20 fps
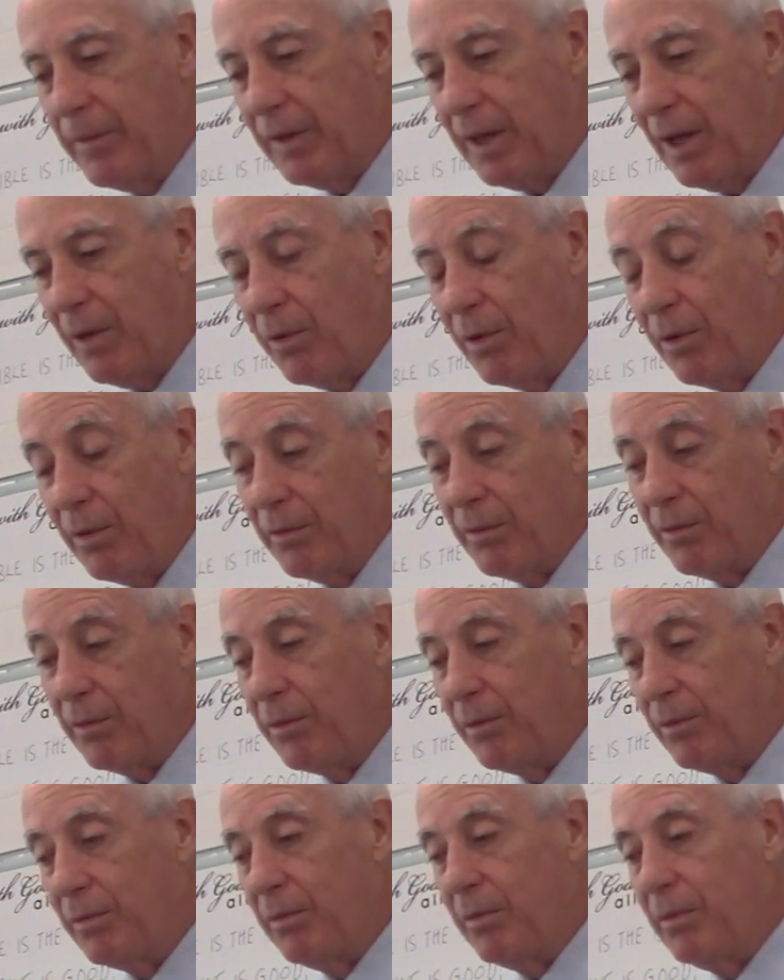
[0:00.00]
You say,
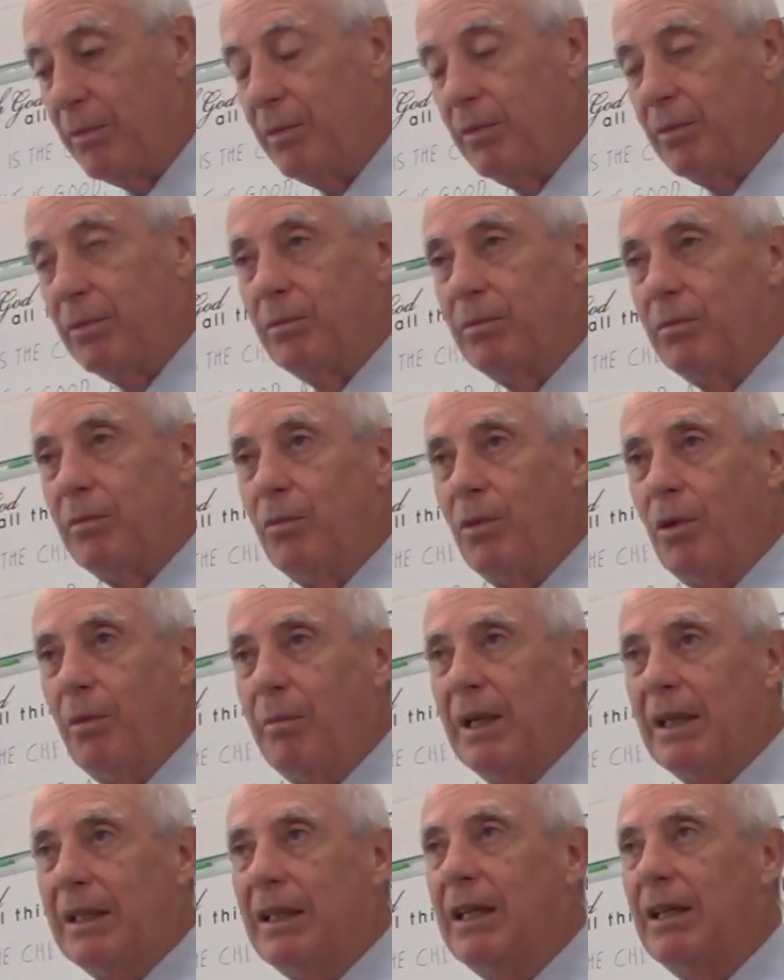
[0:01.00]
well,
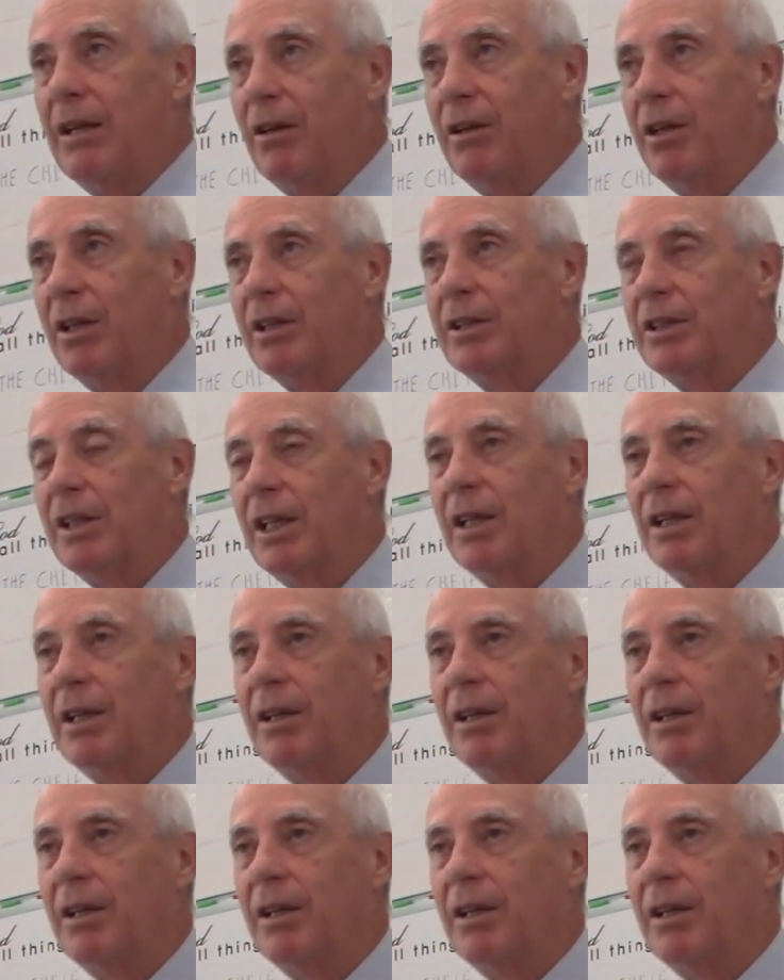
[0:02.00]
big deal, you can say.